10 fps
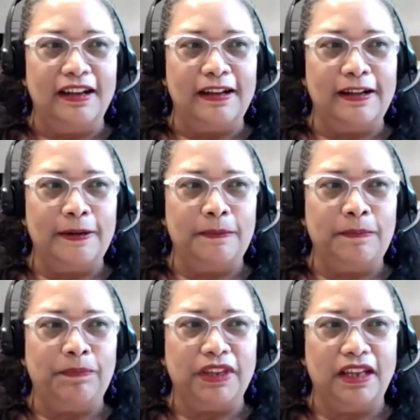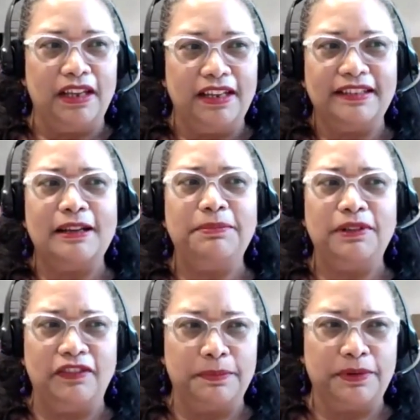An example
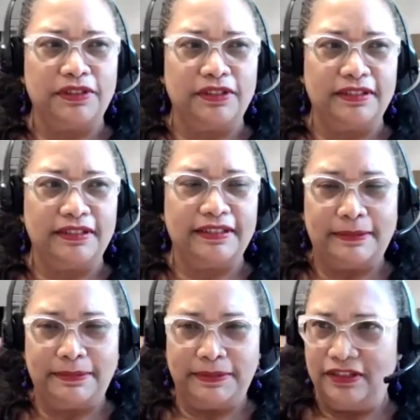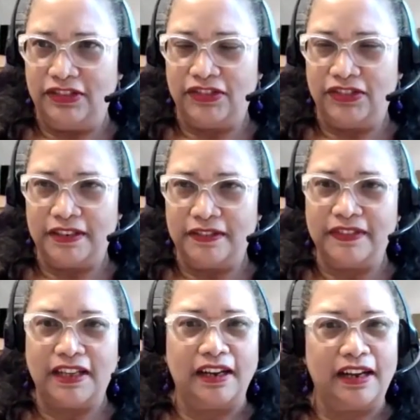of a perception
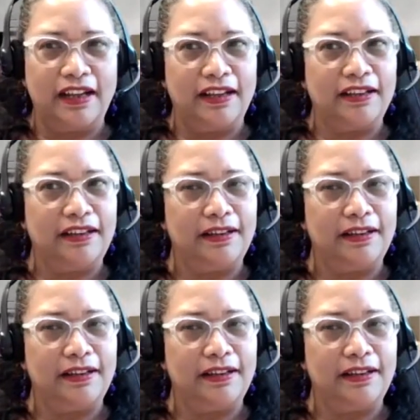shift that had